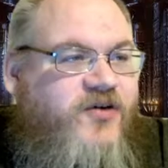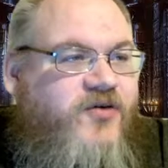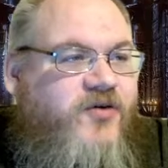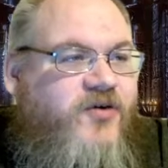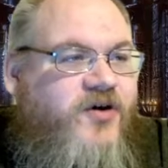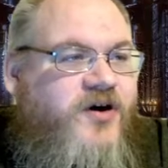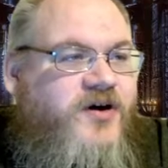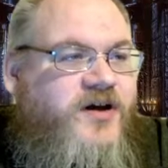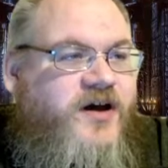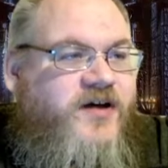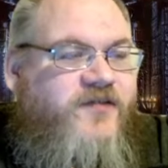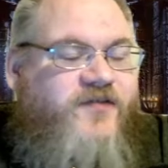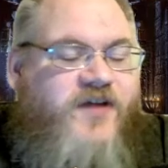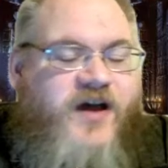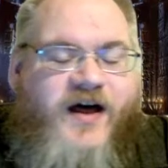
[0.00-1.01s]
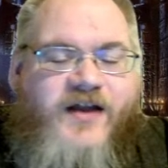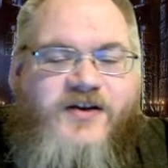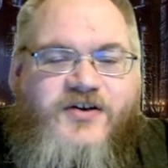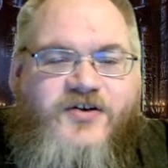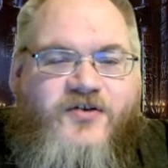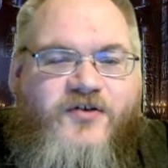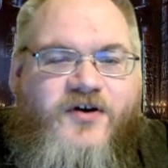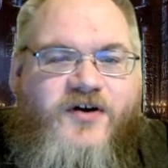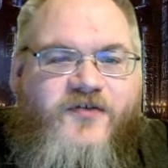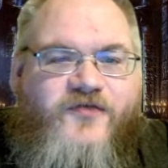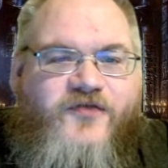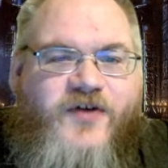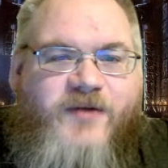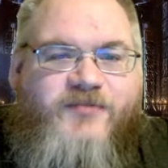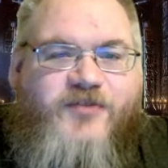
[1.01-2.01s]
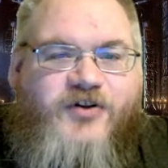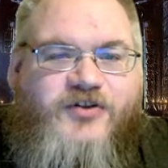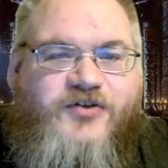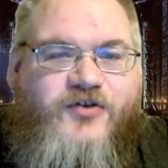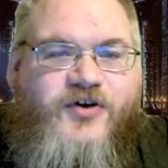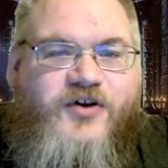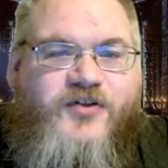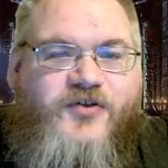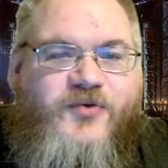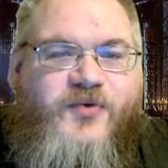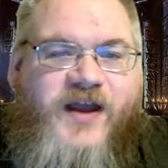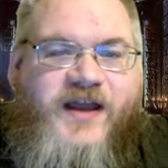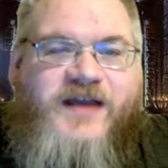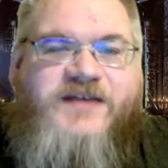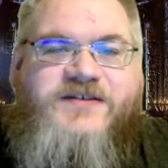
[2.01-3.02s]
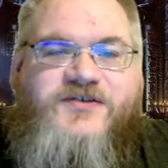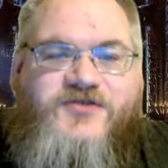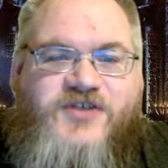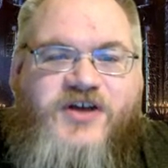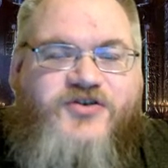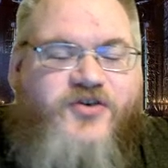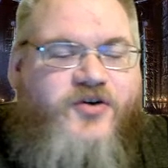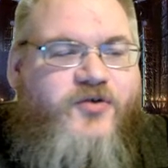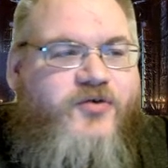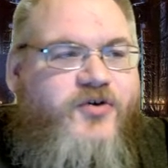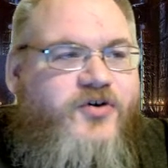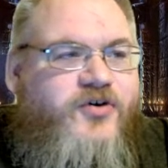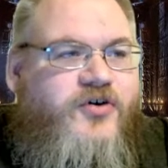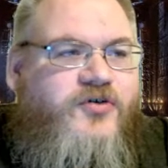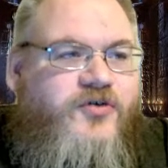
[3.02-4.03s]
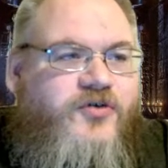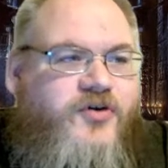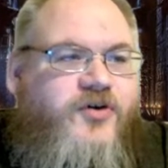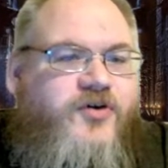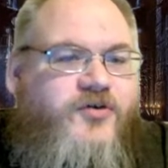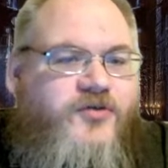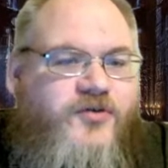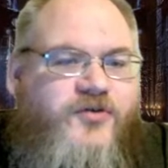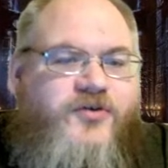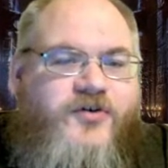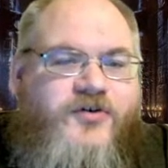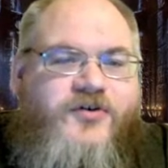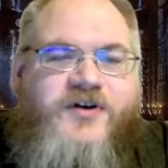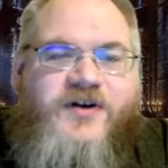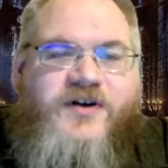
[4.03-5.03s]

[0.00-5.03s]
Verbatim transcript: horn of Gondor from the Lord of the Rings. How, how, did that sound? How did that sound?